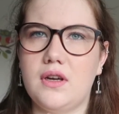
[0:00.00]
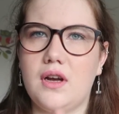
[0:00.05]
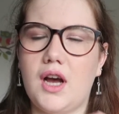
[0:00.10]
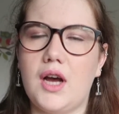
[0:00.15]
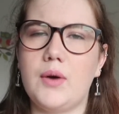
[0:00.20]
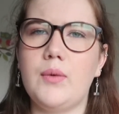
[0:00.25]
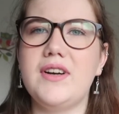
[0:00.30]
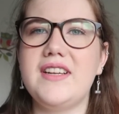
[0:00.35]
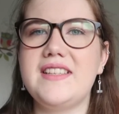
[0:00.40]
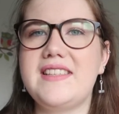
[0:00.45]

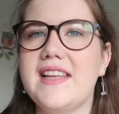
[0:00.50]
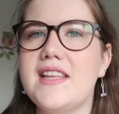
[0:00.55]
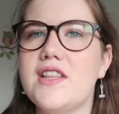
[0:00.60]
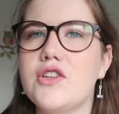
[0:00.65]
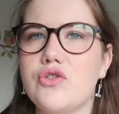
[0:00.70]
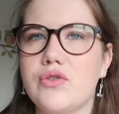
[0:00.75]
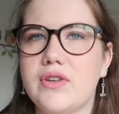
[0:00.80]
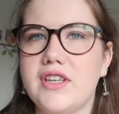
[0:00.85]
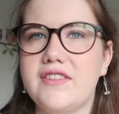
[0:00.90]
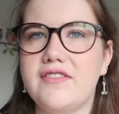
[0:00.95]
I want to say the
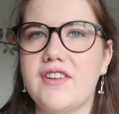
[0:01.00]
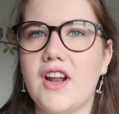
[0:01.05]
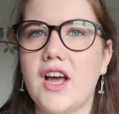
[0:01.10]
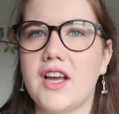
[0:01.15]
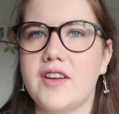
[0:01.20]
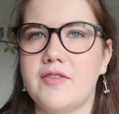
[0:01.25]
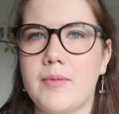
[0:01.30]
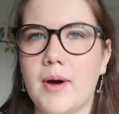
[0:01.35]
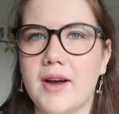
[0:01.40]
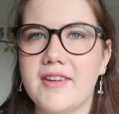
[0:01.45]
tree of
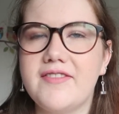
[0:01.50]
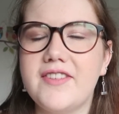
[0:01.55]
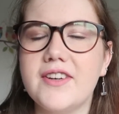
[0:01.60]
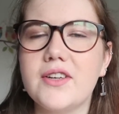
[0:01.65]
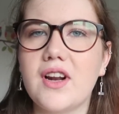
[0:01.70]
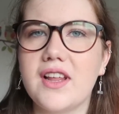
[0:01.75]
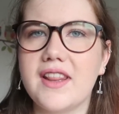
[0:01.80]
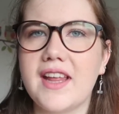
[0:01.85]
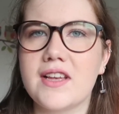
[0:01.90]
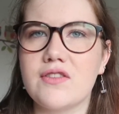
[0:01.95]
life, but I feel
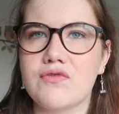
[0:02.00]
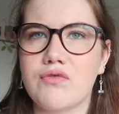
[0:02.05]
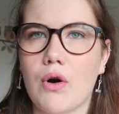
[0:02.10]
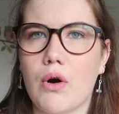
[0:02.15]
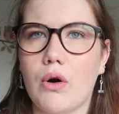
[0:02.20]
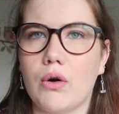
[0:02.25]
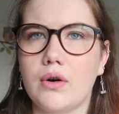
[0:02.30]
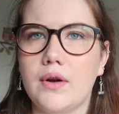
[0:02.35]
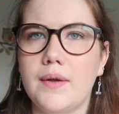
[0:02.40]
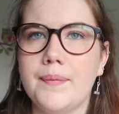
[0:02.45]
like that's
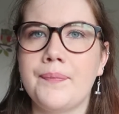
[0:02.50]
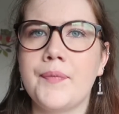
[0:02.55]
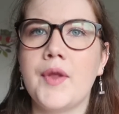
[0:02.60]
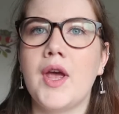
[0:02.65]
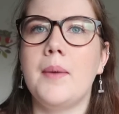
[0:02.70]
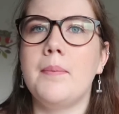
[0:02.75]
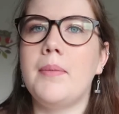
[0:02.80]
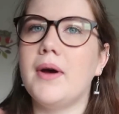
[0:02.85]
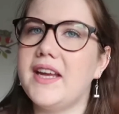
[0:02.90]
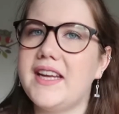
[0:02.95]
wrong.
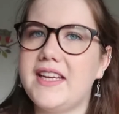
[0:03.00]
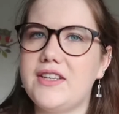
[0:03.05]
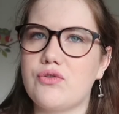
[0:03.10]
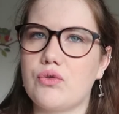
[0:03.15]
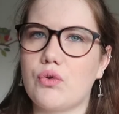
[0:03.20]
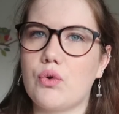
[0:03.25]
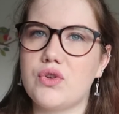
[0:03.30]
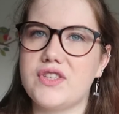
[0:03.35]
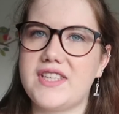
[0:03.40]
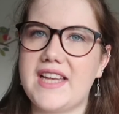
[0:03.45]
But he
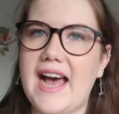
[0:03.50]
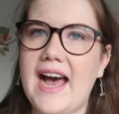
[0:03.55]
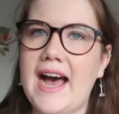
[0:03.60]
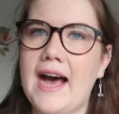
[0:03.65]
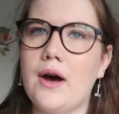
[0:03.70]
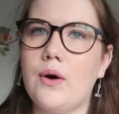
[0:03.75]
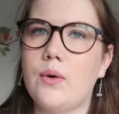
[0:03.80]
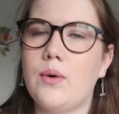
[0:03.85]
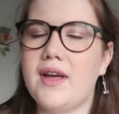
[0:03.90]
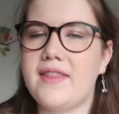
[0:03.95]
draws it
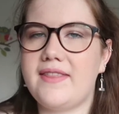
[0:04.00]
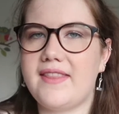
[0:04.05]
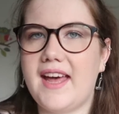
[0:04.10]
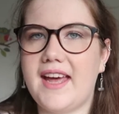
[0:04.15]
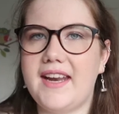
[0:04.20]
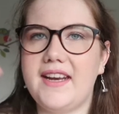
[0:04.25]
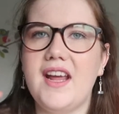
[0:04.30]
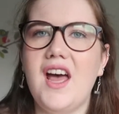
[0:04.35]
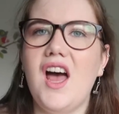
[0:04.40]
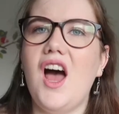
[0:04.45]
out, and
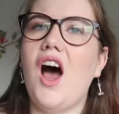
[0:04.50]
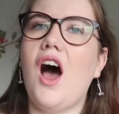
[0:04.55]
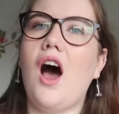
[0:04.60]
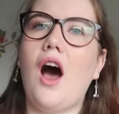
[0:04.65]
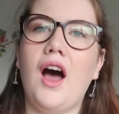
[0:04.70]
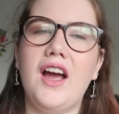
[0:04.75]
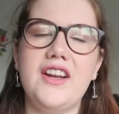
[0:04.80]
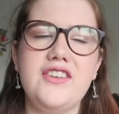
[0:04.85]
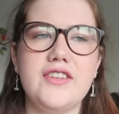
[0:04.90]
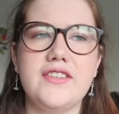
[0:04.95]
then
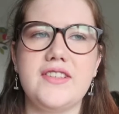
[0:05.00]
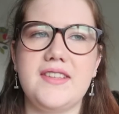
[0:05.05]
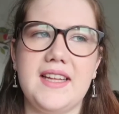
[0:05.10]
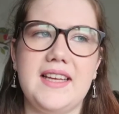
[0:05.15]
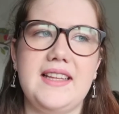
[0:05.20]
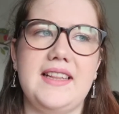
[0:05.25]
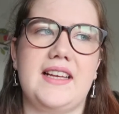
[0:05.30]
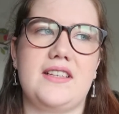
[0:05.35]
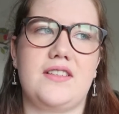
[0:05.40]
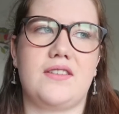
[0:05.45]
I just
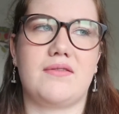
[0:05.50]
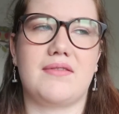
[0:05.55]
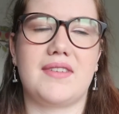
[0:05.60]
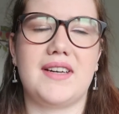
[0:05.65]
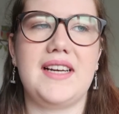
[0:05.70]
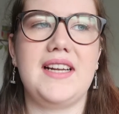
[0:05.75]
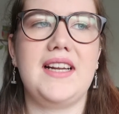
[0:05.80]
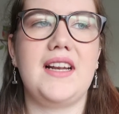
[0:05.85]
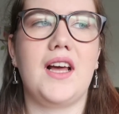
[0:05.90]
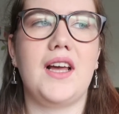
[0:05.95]
think that's a
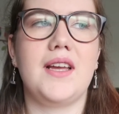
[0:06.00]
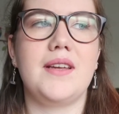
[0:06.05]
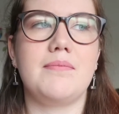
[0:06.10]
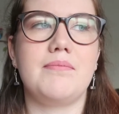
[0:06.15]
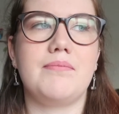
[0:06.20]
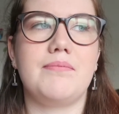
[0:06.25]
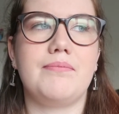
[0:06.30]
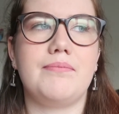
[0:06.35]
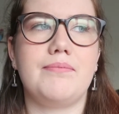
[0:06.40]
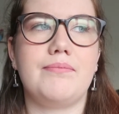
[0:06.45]
really like
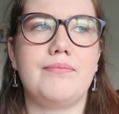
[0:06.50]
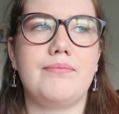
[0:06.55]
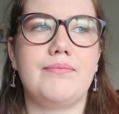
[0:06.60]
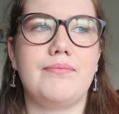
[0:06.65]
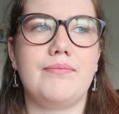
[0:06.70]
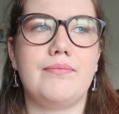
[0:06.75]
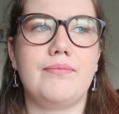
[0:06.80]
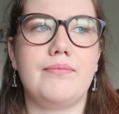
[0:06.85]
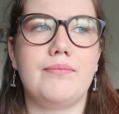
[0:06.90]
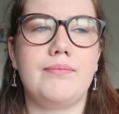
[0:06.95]

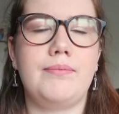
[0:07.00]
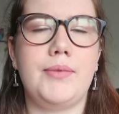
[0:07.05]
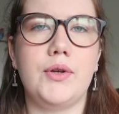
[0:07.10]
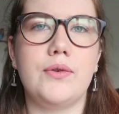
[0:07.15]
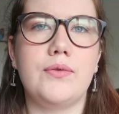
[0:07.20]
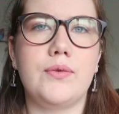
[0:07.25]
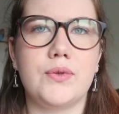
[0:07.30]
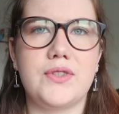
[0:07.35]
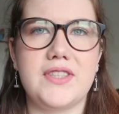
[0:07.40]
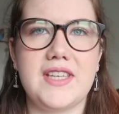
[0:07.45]

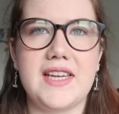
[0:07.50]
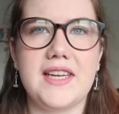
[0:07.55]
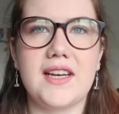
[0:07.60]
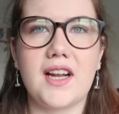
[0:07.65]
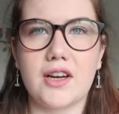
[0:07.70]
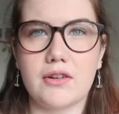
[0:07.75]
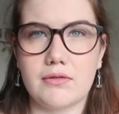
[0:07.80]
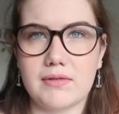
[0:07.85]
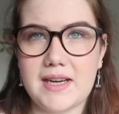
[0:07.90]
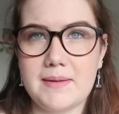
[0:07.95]
beautiful scene,
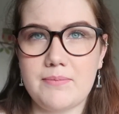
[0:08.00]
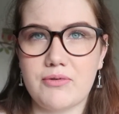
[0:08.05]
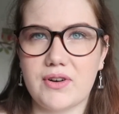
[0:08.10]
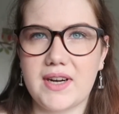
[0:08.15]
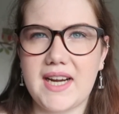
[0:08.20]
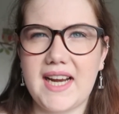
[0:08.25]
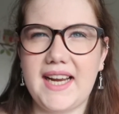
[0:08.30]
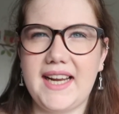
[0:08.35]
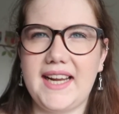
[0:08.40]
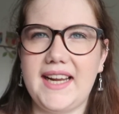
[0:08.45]
like a really
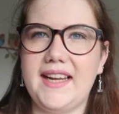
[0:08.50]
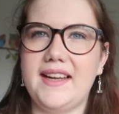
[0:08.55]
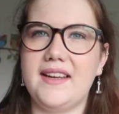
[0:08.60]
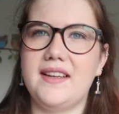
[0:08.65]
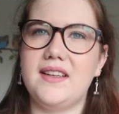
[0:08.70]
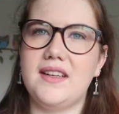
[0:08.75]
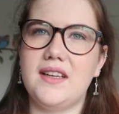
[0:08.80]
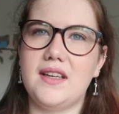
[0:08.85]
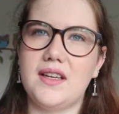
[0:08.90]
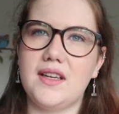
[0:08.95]
pretty,
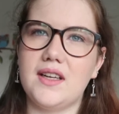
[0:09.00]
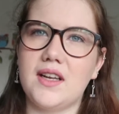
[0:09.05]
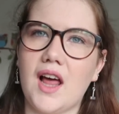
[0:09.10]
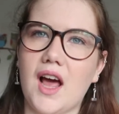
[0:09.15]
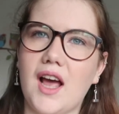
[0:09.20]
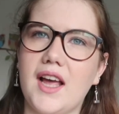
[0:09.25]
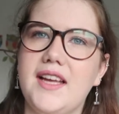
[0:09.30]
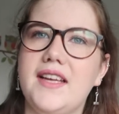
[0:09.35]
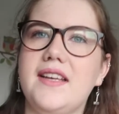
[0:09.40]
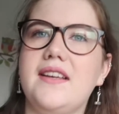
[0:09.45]

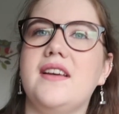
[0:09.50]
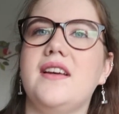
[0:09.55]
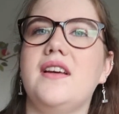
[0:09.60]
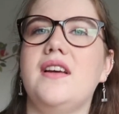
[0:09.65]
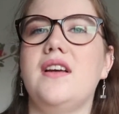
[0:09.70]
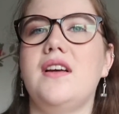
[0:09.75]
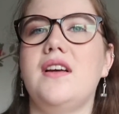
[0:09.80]
like,